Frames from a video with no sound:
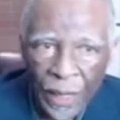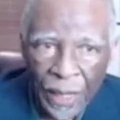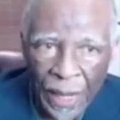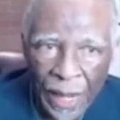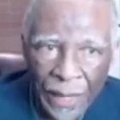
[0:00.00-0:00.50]

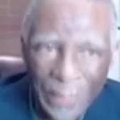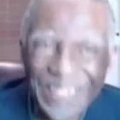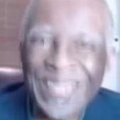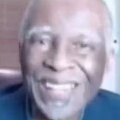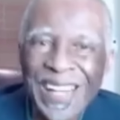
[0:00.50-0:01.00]

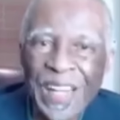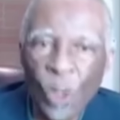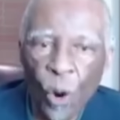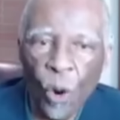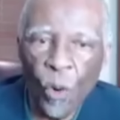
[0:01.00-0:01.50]

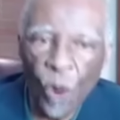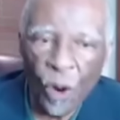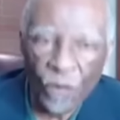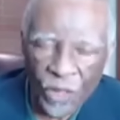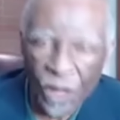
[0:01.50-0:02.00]
CEO
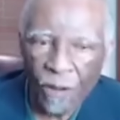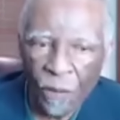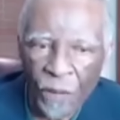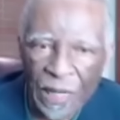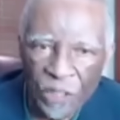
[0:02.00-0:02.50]
of the South
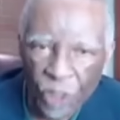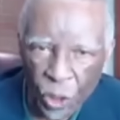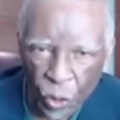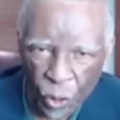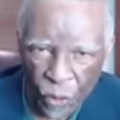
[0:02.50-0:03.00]
African
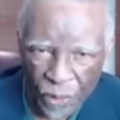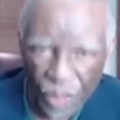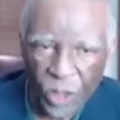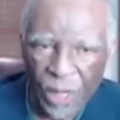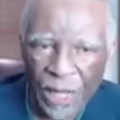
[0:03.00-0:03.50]
Institute of
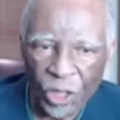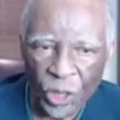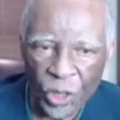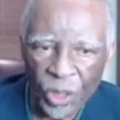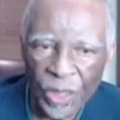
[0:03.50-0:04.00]
Race
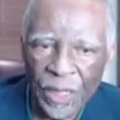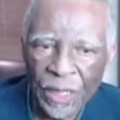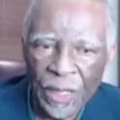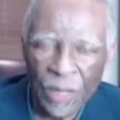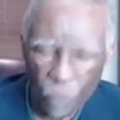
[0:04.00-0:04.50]
Relations
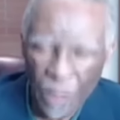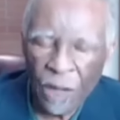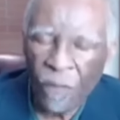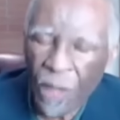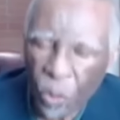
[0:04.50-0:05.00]
has made a
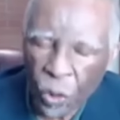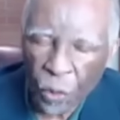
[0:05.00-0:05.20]
very good